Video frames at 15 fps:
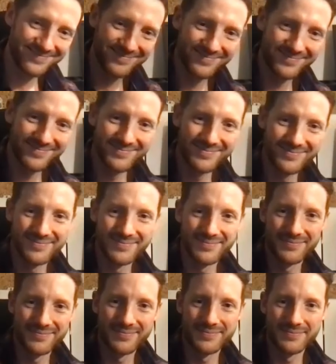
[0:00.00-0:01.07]

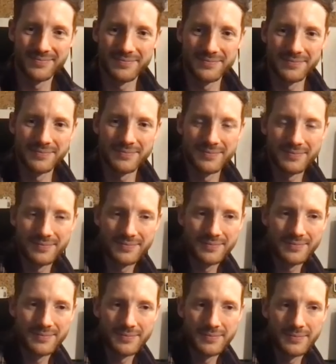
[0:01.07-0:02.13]

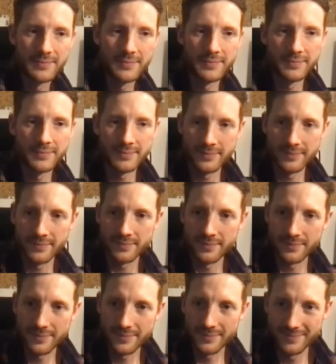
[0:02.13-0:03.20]

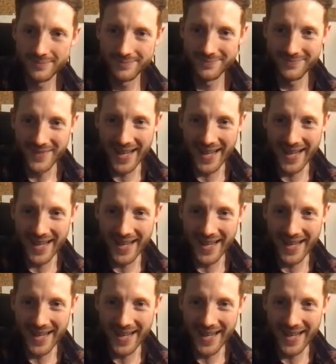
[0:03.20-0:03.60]
This person isn't speaking.